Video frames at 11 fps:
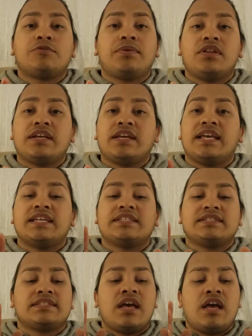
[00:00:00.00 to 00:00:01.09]
Bullock
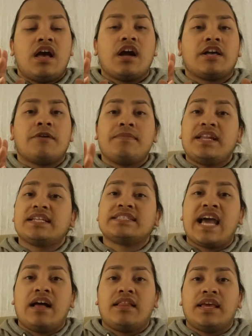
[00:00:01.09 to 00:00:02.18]
is a comedic
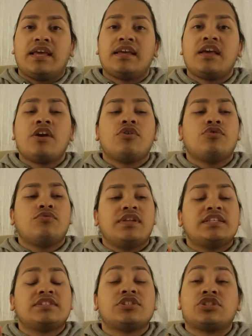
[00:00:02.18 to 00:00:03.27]
talent who
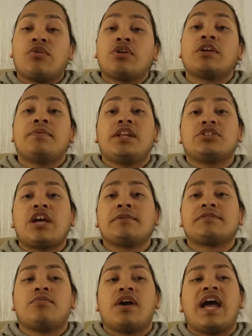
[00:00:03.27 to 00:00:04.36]
needs to show her comedic chops
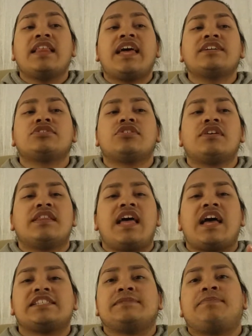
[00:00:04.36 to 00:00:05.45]
more. I liked her in
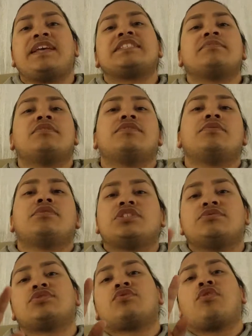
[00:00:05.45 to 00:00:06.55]
that space movie where she
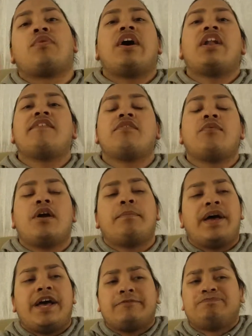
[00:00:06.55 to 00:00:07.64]
was thrown around everywhere,
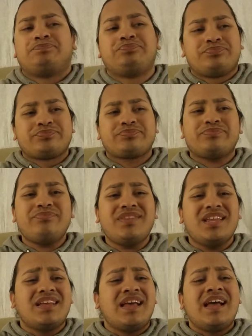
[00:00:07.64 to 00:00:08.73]
but
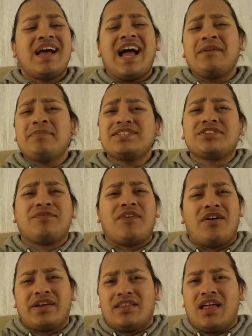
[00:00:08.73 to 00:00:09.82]
I miss her
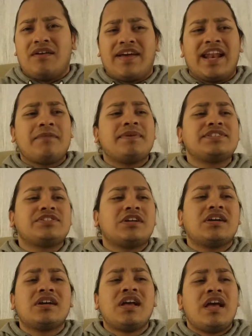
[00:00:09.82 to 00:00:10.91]
falling in love, and I miss
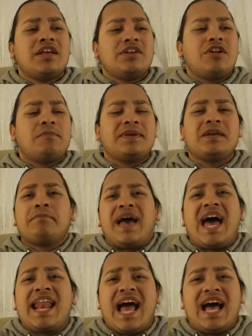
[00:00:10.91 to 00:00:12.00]
her, you know, being
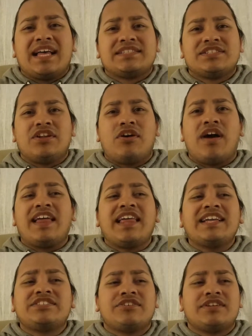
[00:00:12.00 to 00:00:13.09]
badass, you know. I
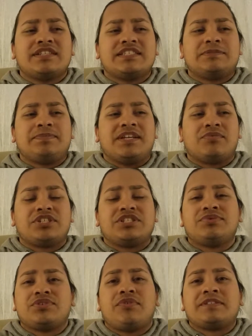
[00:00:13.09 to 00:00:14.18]
liked her in Speed, where she
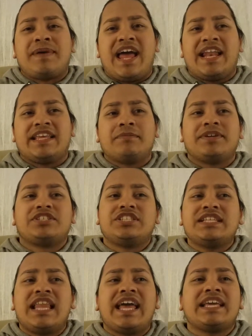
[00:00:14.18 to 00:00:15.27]
was always panicking, but she,
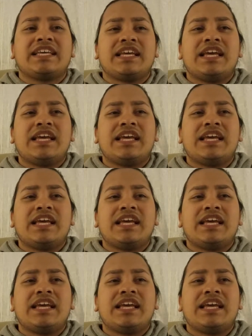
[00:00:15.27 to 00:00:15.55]
like,